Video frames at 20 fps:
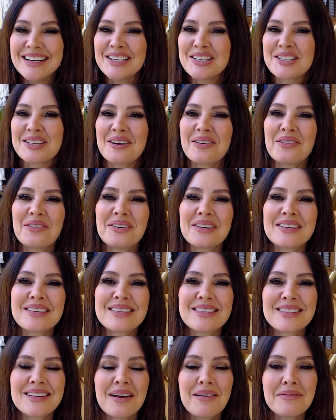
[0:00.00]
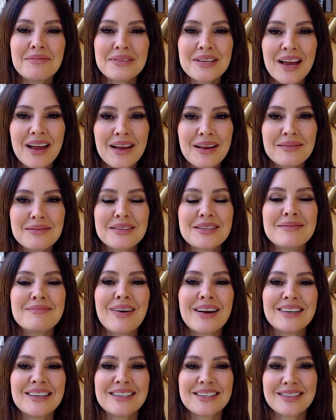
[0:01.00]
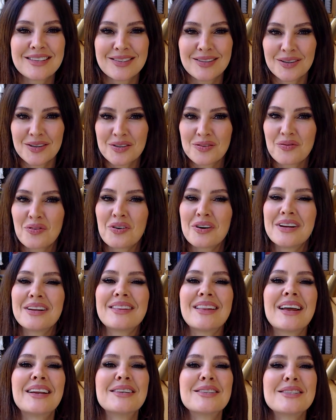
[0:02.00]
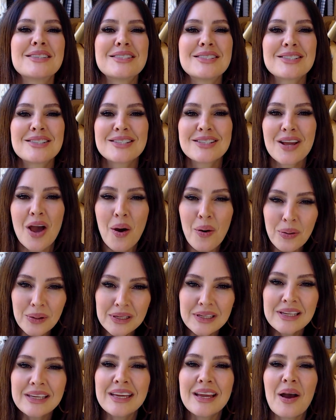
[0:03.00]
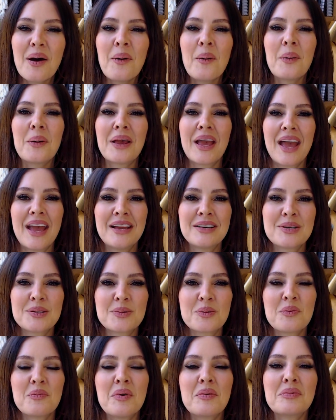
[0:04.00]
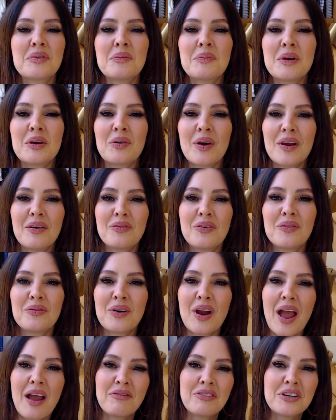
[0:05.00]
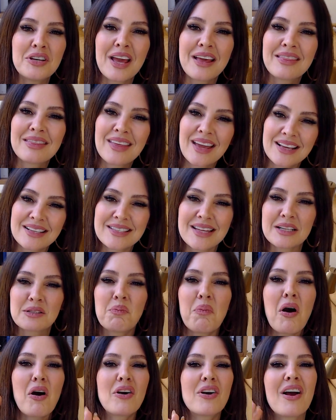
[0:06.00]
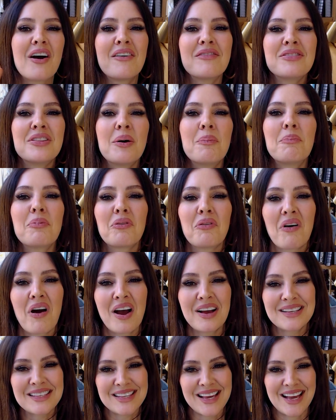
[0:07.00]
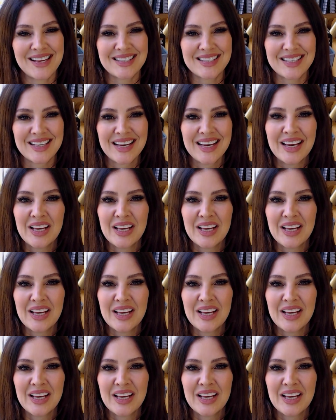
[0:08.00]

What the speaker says: So sometimes you might need to search for it. That is totally okay. Just remember to be grateful for everyday things. That's part of the process.